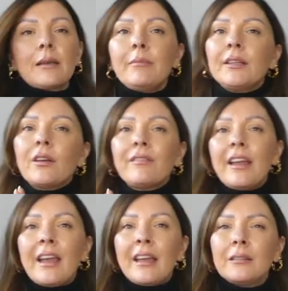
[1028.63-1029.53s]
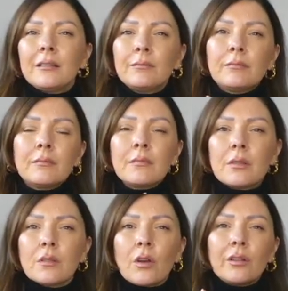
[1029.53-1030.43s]
a bit of a
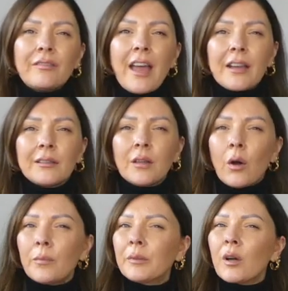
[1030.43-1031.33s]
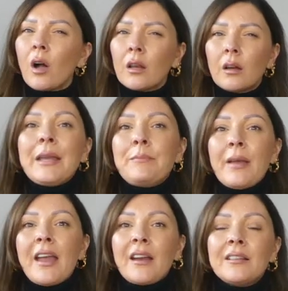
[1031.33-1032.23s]
sort of like taupe color, I
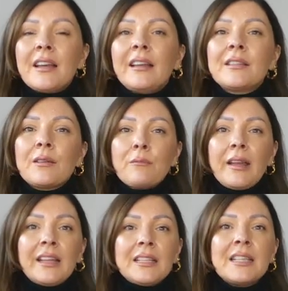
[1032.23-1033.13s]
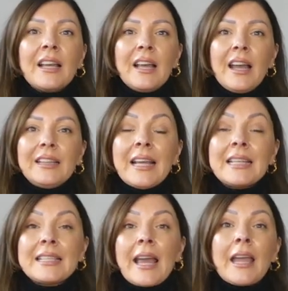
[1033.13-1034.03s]
paired it with the
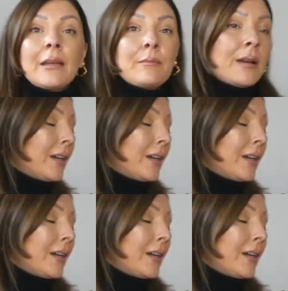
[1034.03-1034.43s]
same